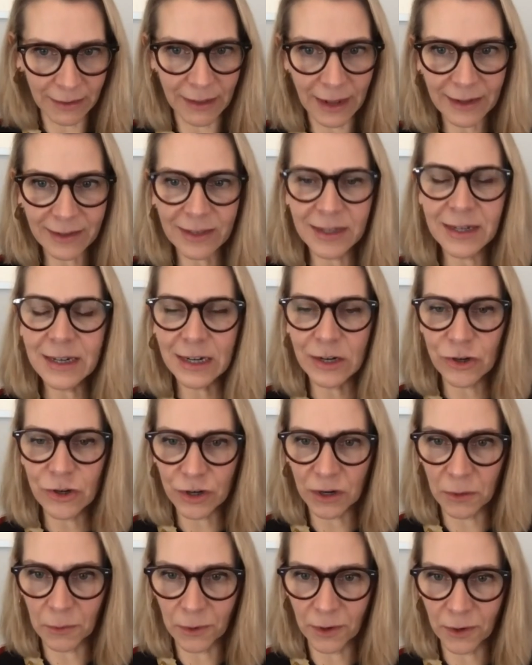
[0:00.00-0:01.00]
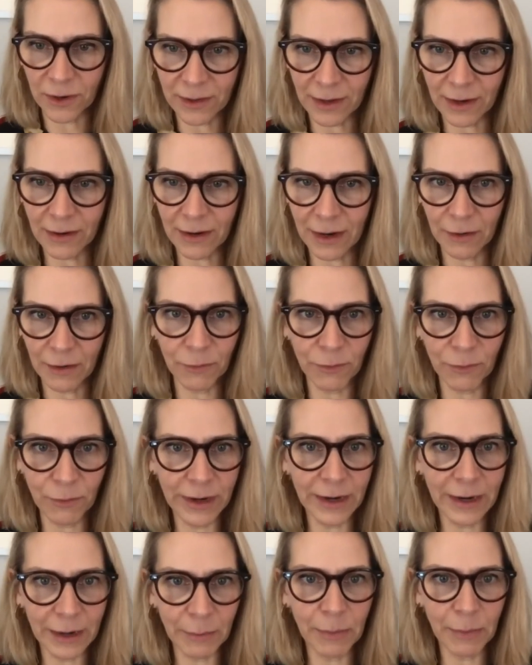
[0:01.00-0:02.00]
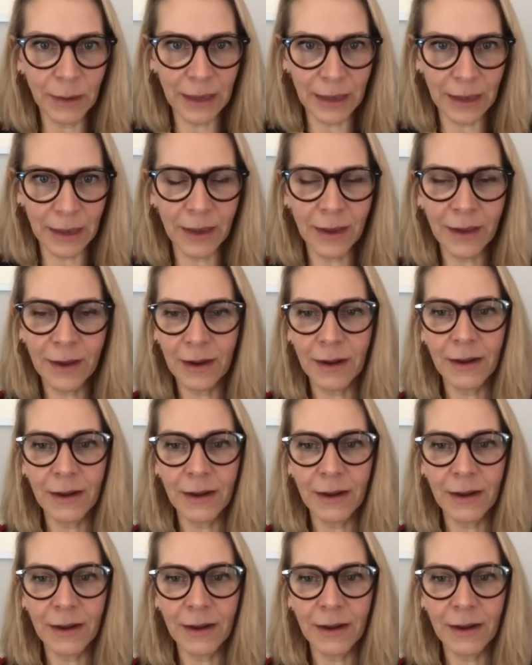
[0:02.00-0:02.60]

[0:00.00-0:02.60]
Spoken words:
That's the teaching work that can really be,